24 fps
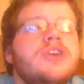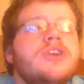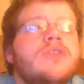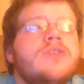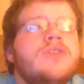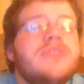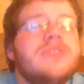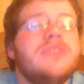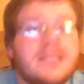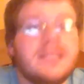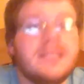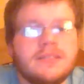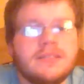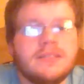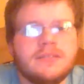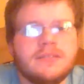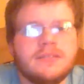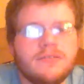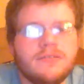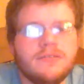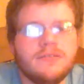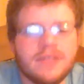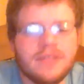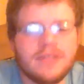get
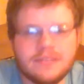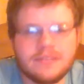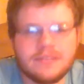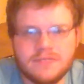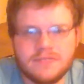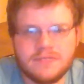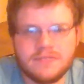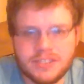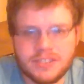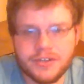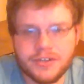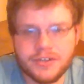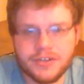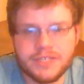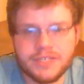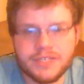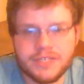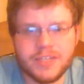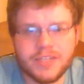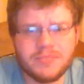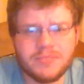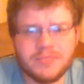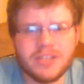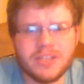the rest of this Herc's
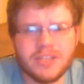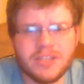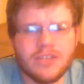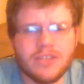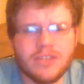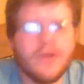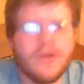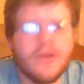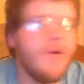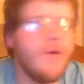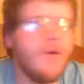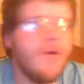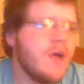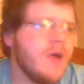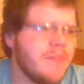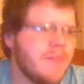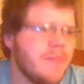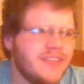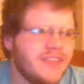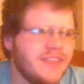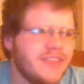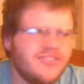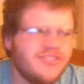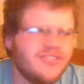Adventures project going. Or I
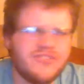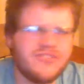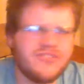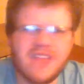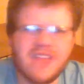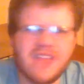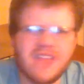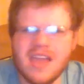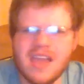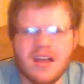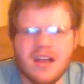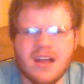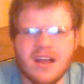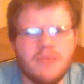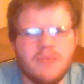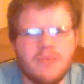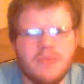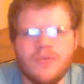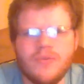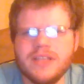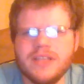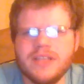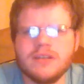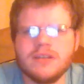might just take a
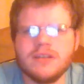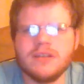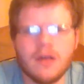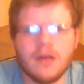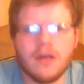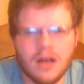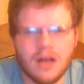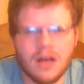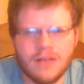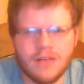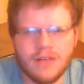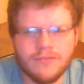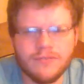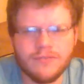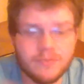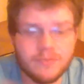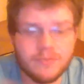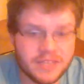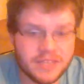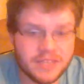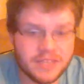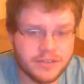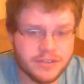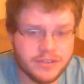couple weeks off
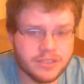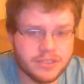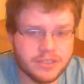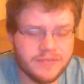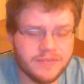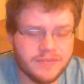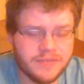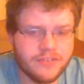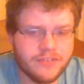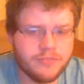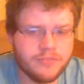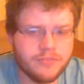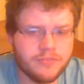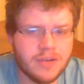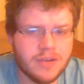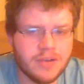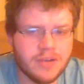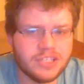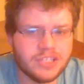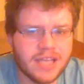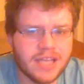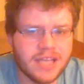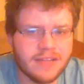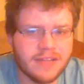from this Herc's Adventures
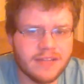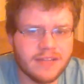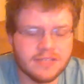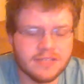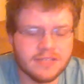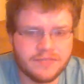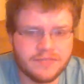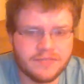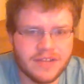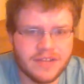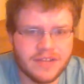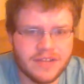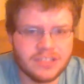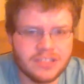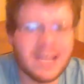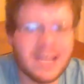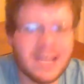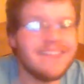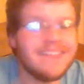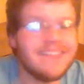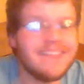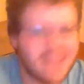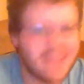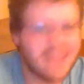project after it's finished
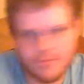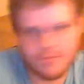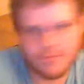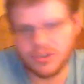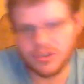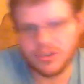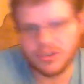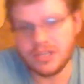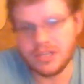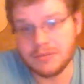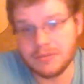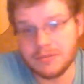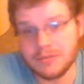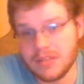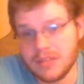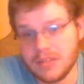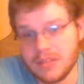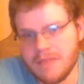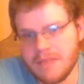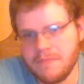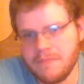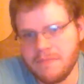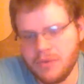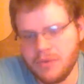and then put it up, so
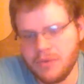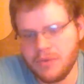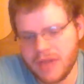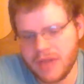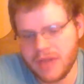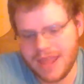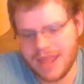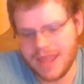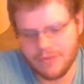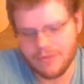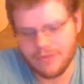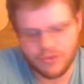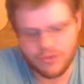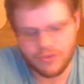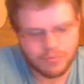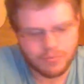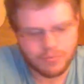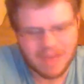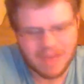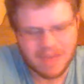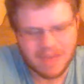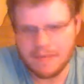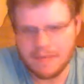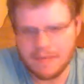that would put end of
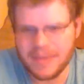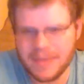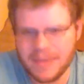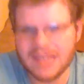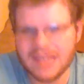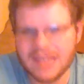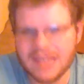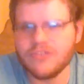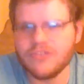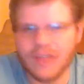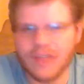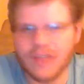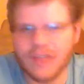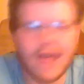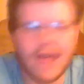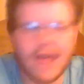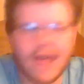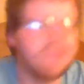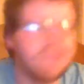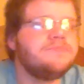June, maybe beginning of July.